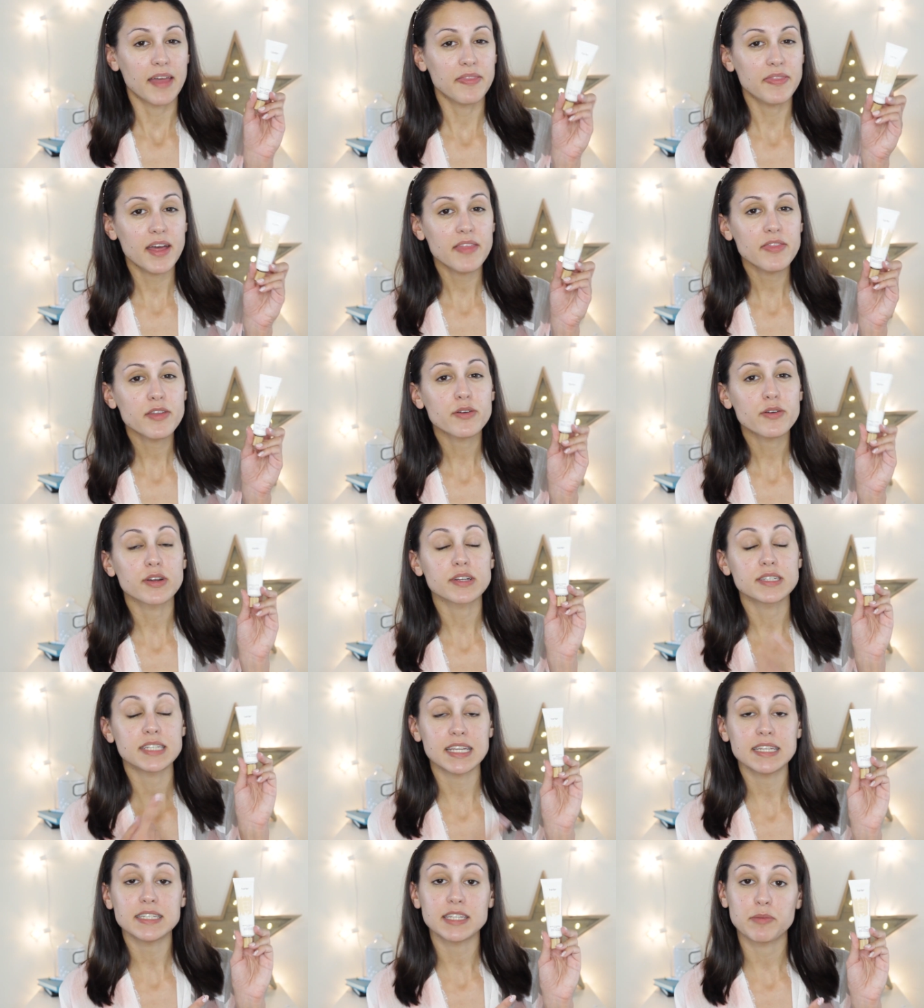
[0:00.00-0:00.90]
And then there
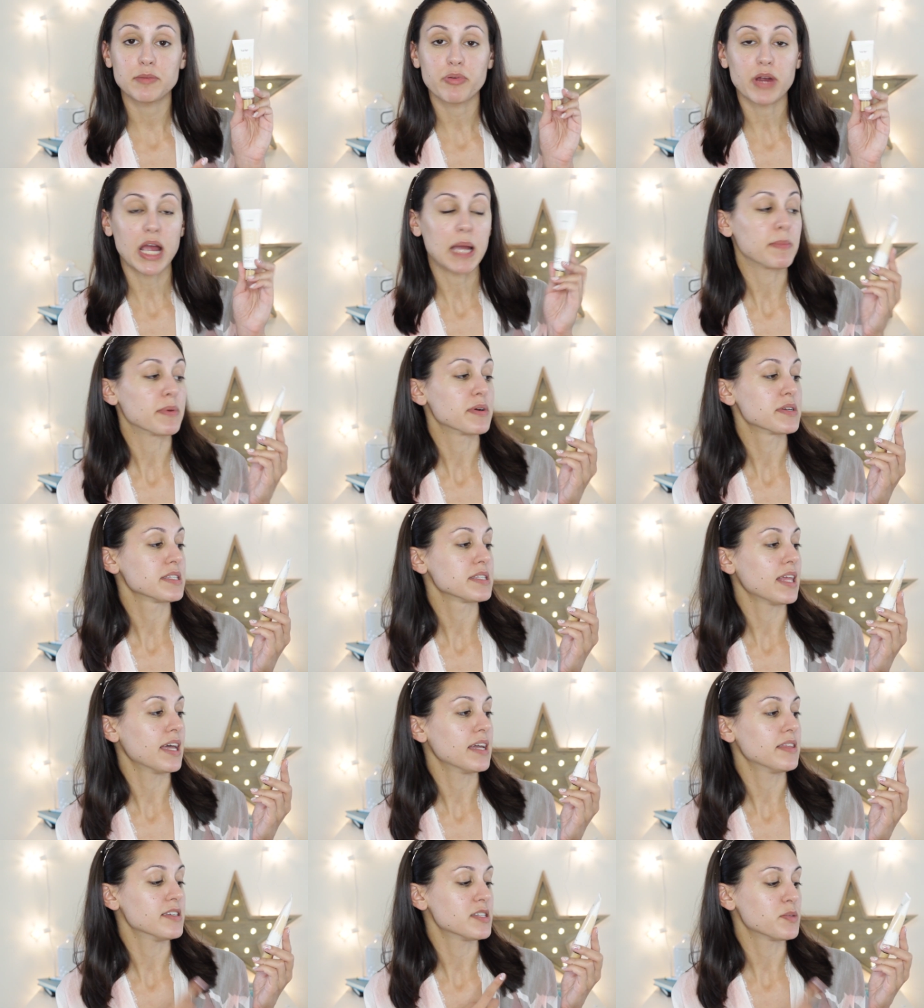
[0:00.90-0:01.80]
are tinted primers
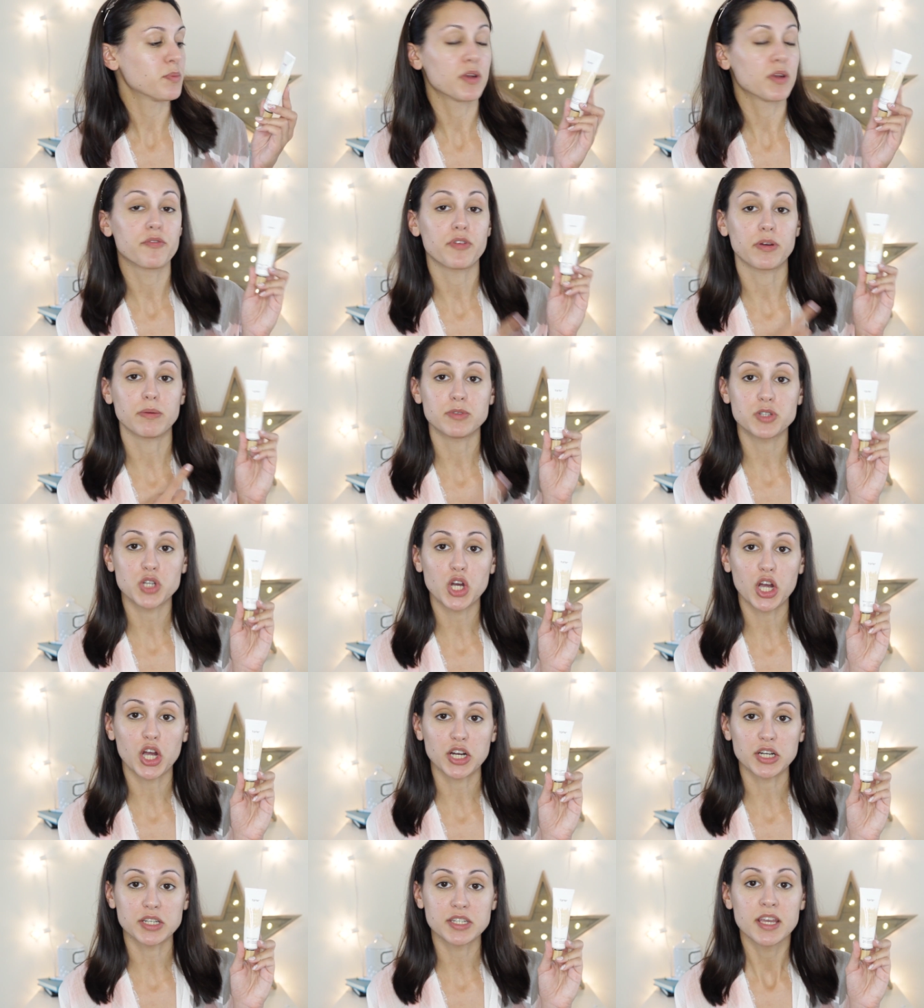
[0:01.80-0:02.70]
like this one from
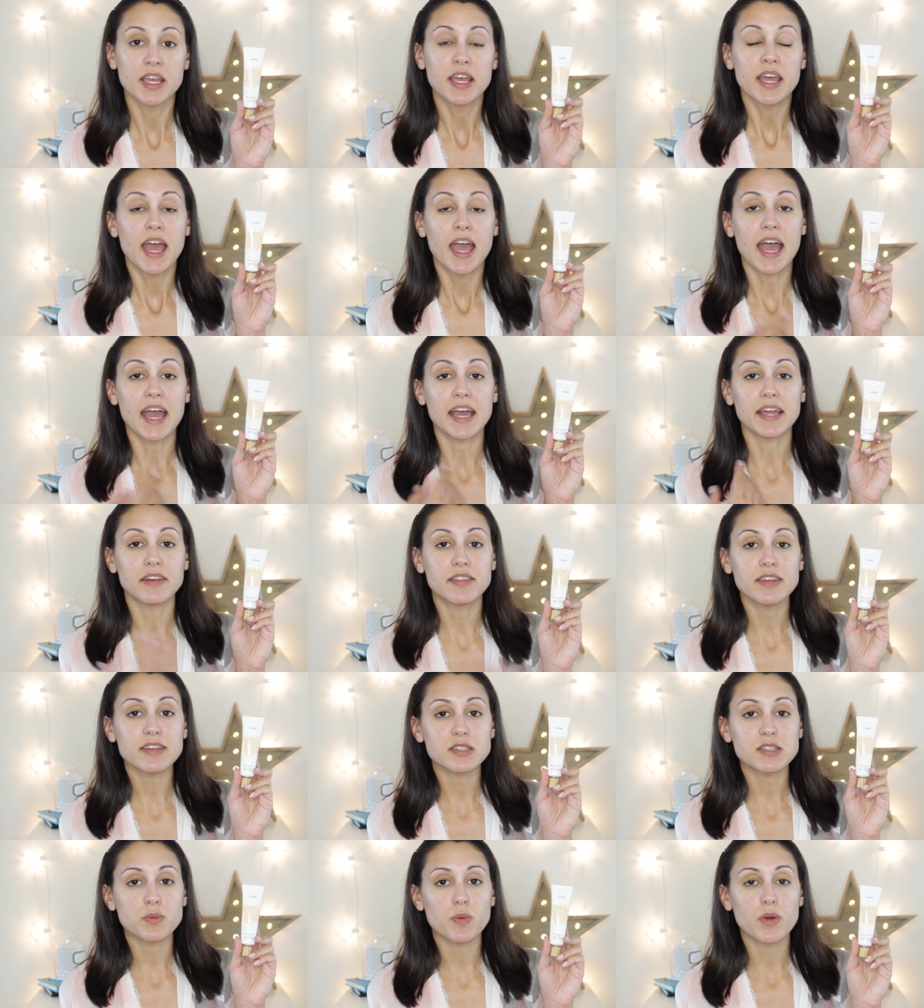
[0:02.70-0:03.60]
Tarte. And
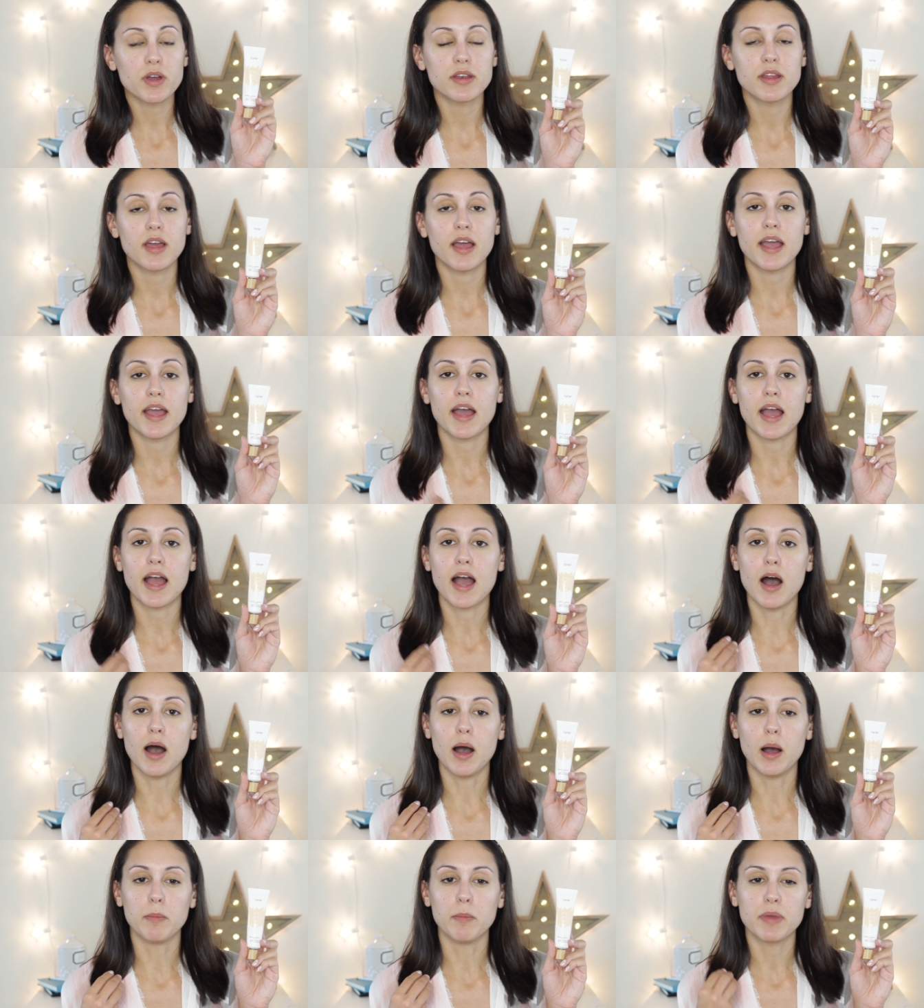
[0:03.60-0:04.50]
this one
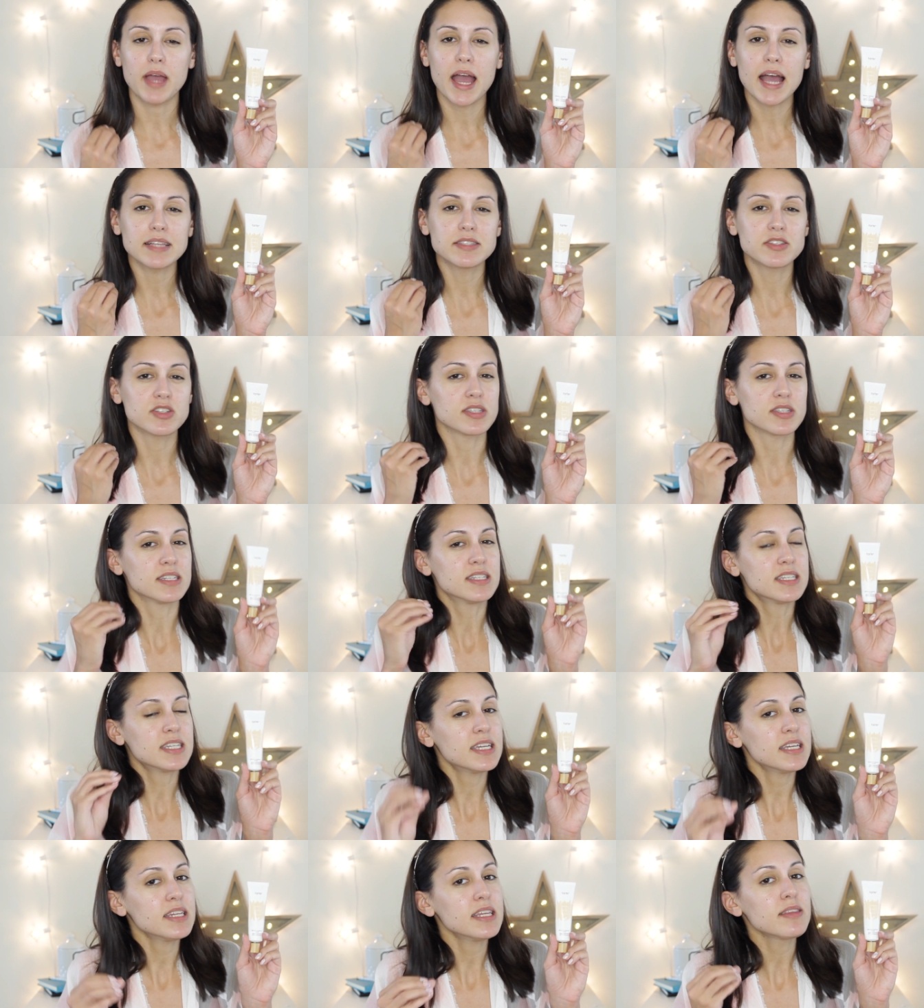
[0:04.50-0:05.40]
um, adds just a
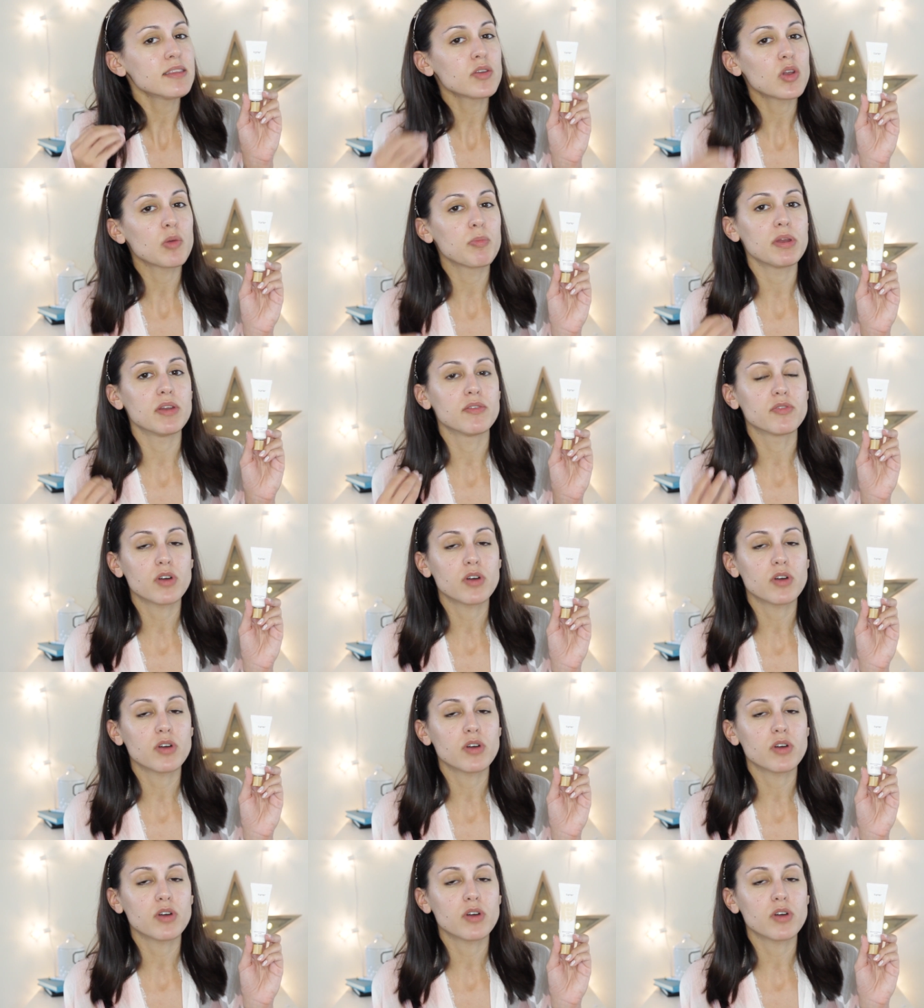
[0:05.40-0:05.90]
teeny little bit